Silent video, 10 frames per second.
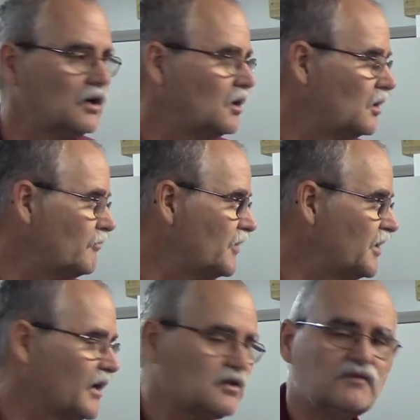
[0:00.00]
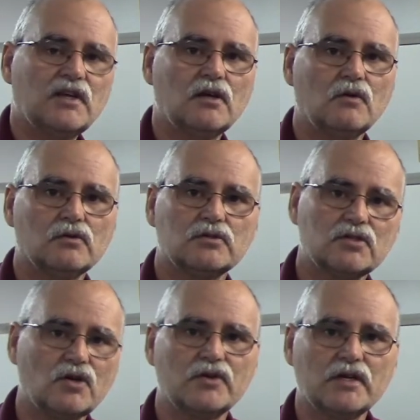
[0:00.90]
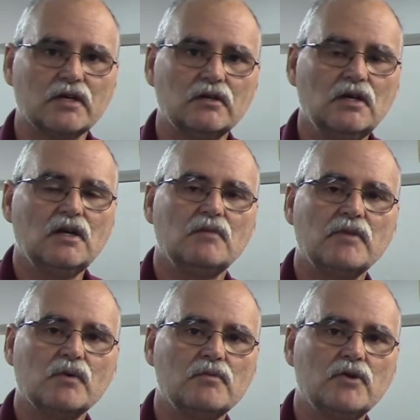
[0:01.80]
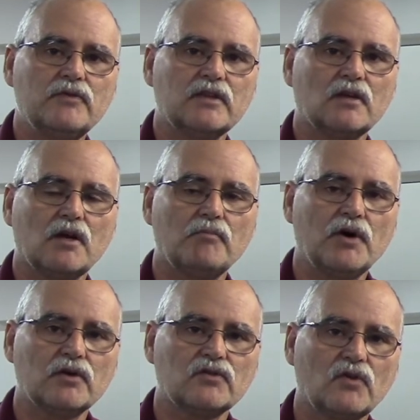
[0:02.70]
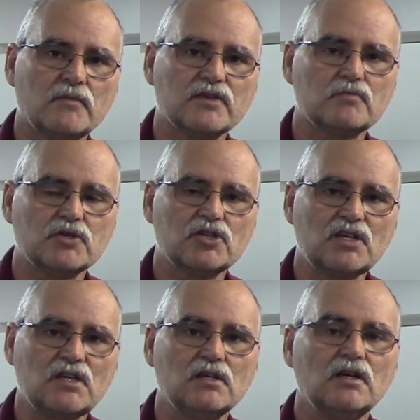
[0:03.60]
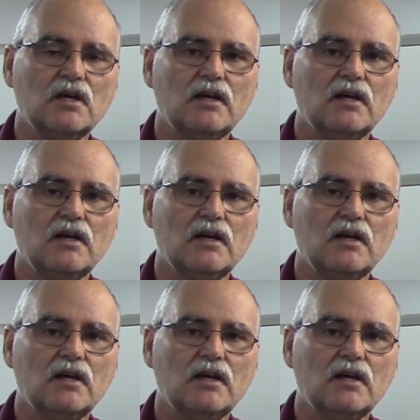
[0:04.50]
Um, the next video will show you me removing the components from this machine